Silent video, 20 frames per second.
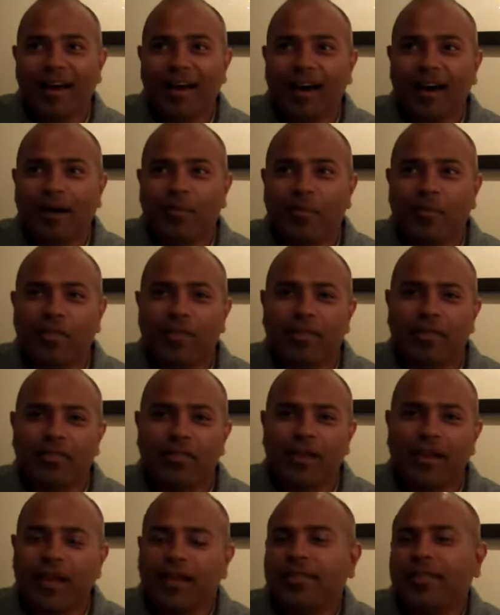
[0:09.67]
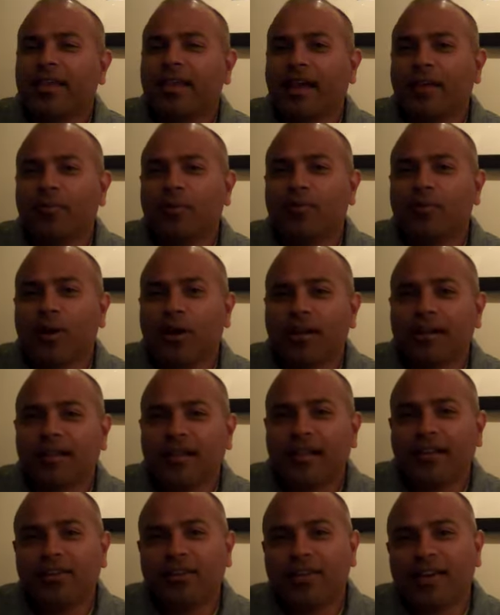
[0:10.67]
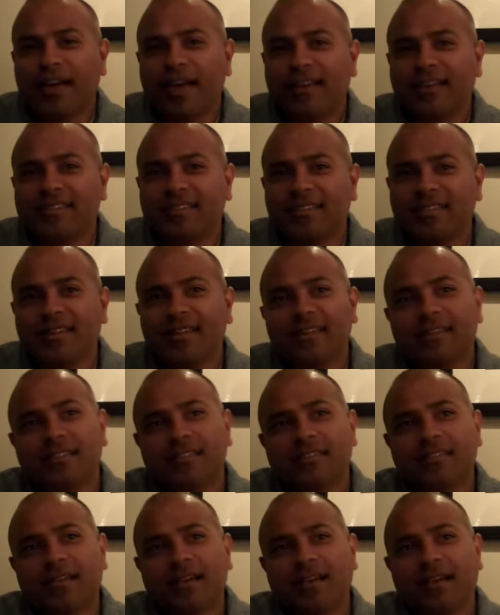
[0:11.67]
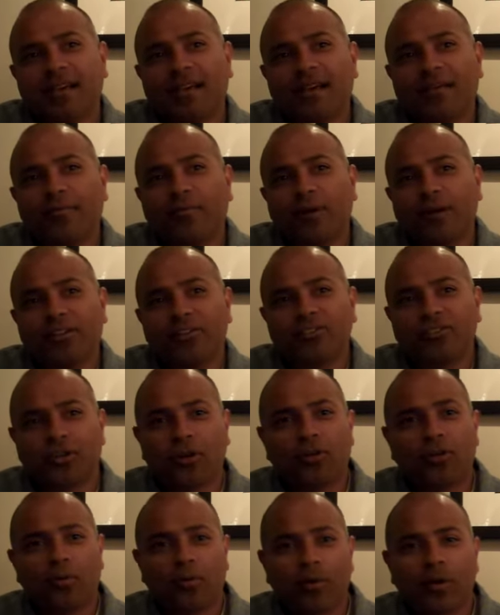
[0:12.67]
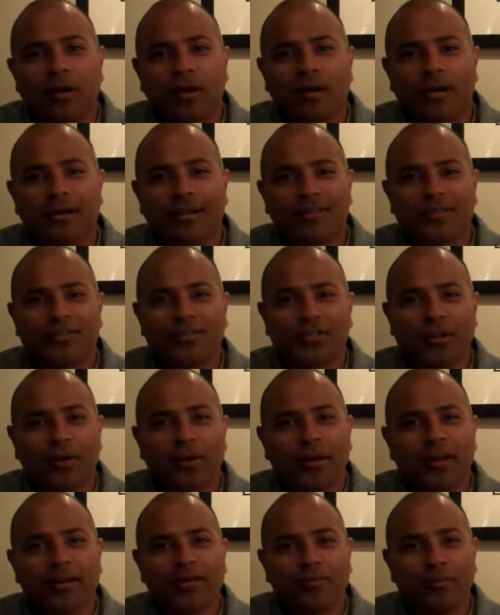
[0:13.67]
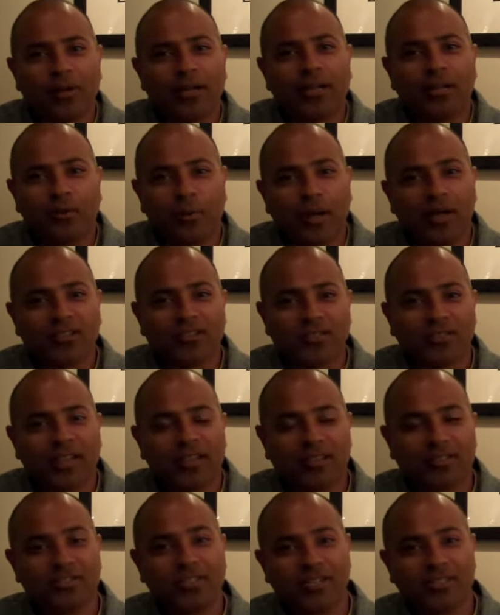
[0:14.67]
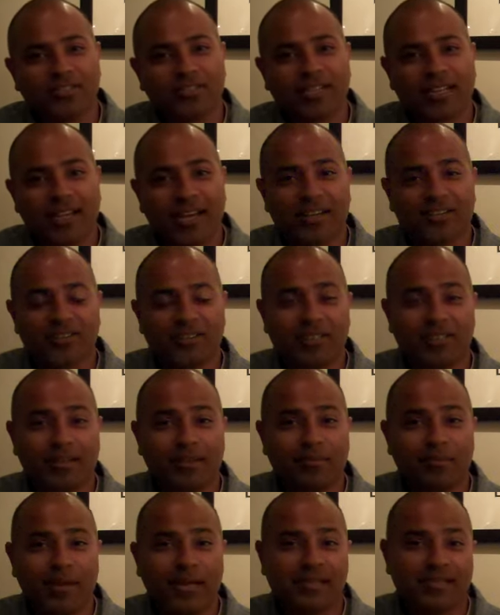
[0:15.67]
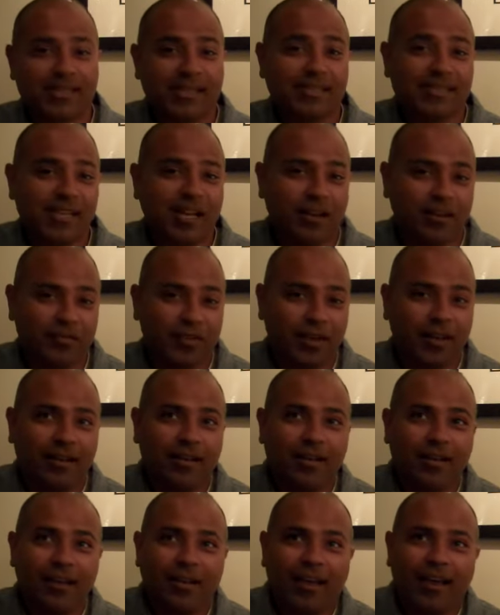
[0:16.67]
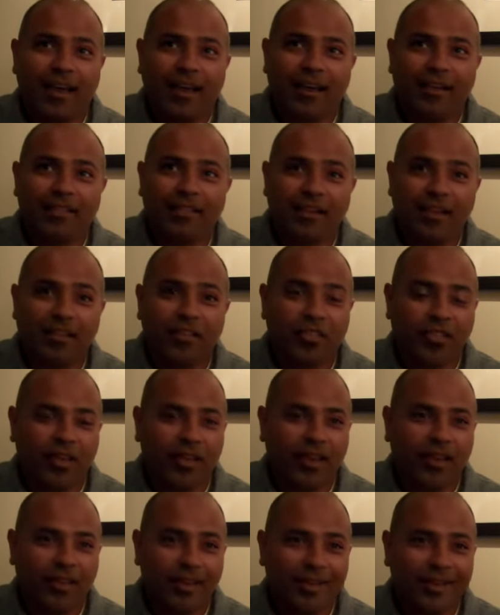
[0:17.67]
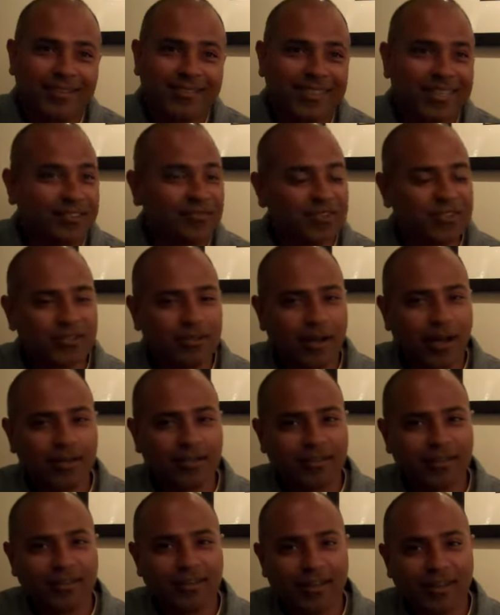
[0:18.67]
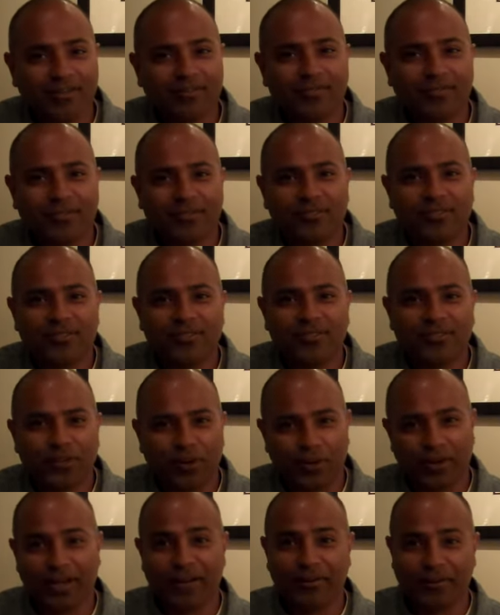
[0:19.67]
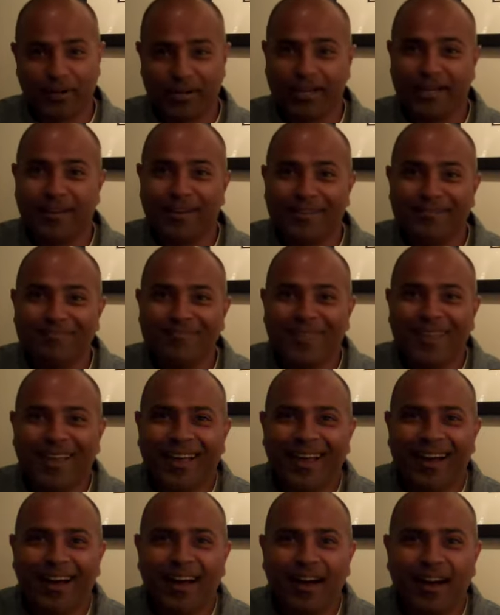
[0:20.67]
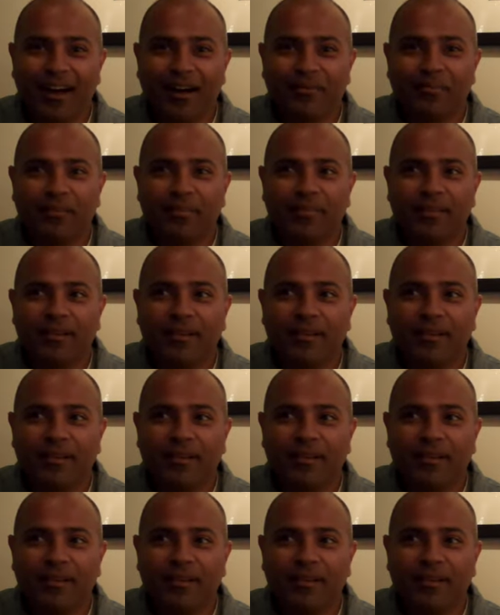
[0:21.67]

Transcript: Um, the thing I think I would want to tell you guys is when you show the work, show it really well so that the judges can actually make sense out of it. The other thing is if it's not good enough, don't enter it in. Um,